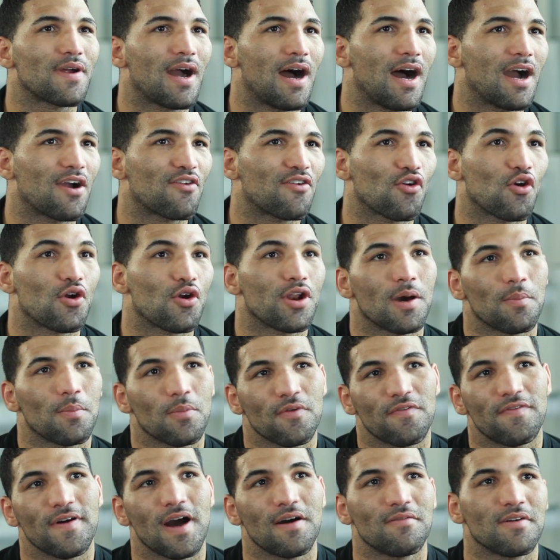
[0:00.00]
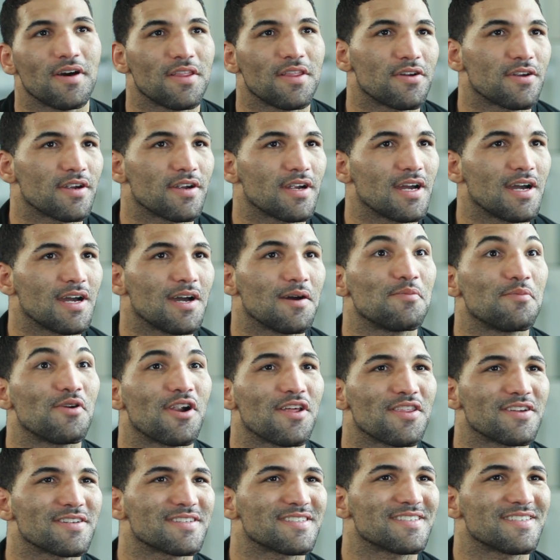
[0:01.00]
growing up with 5 other
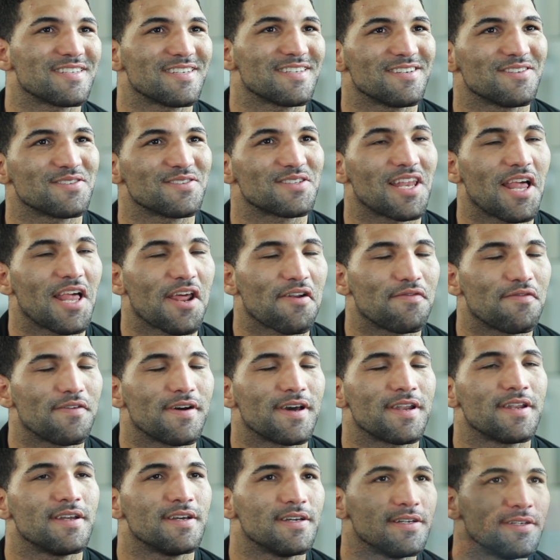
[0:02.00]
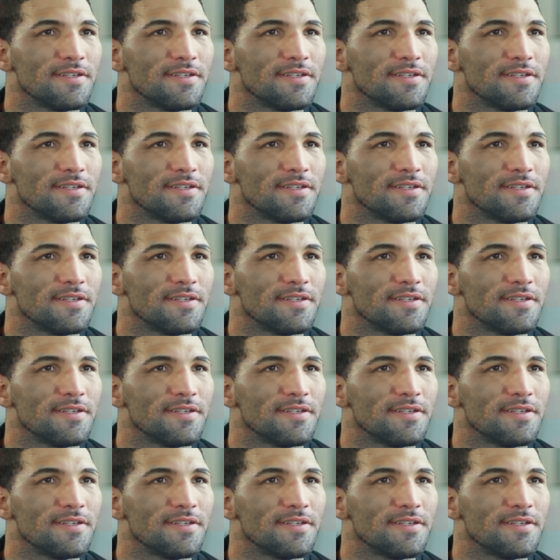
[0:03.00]
brothers. It was a lot of fun.